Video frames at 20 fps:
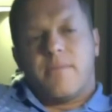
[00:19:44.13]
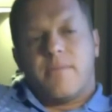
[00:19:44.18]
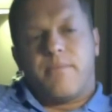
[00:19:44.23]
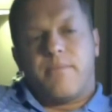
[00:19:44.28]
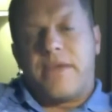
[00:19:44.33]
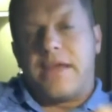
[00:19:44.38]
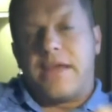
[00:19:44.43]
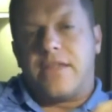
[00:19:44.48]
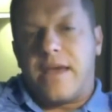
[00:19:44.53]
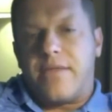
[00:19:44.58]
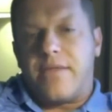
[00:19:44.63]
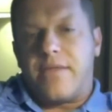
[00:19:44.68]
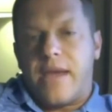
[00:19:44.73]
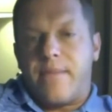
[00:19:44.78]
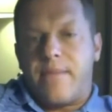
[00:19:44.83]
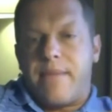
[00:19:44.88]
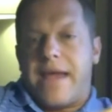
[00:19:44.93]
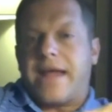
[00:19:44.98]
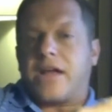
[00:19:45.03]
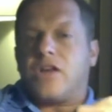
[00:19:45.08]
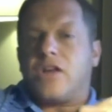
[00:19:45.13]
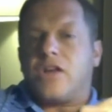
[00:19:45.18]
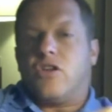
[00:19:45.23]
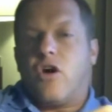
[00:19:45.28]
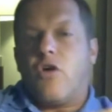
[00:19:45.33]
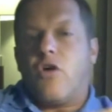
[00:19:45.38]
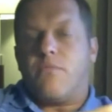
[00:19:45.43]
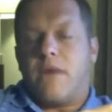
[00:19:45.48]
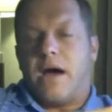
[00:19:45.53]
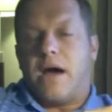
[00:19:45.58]
B, they make
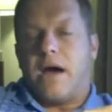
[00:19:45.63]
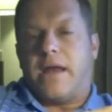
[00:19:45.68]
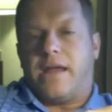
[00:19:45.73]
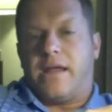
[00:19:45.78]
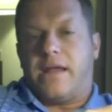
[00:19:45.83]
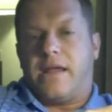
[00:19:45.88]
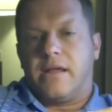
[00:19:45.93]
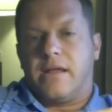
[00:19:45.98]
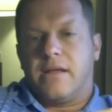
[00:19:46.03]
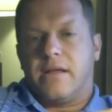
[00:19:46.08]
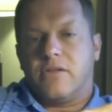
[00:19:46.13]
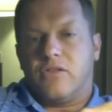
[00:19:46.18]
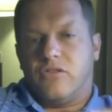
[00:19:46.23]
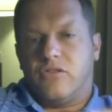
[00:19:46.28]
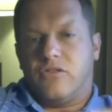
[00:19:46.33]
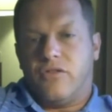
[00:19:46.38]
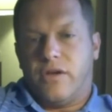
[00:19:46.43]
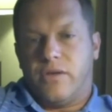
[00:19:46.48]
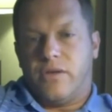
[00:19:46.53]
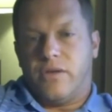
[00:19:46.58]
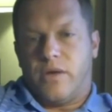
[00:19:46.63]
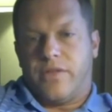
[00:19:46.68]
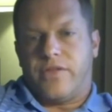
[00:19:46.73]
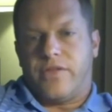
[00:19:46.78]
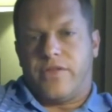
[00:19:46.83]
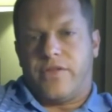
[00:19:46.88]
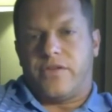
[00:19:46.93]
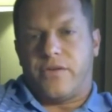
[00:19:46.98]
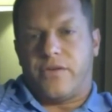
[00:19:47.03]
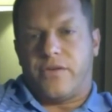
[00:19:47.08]
no money doing what
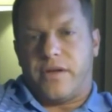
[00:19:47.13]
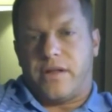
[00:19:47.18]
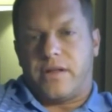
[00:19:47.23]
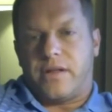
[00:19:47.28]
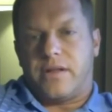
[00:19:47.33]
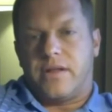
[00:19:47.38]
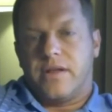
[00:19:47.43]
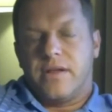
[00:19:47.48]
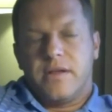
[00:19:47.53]
they're doing.